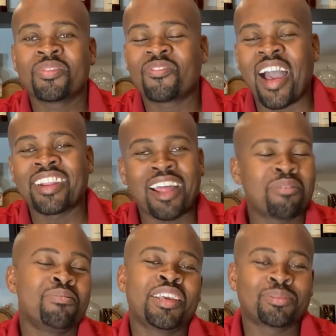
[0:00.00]
find that
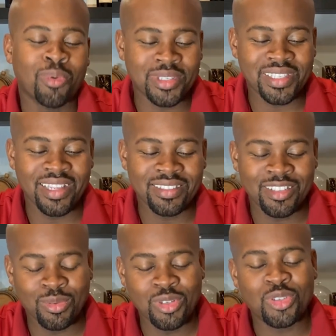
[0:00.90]
makes more sense to
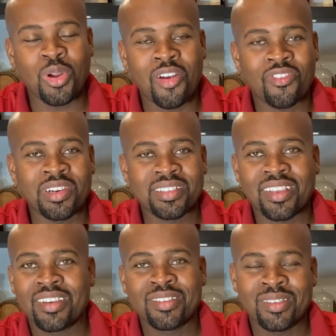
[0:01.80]
do the sugar first
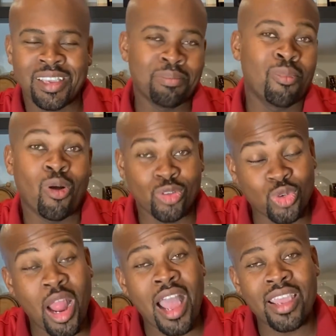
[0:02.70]
so you get more
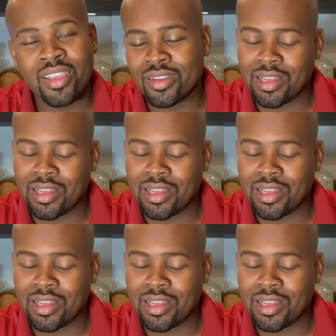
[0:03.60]
dry.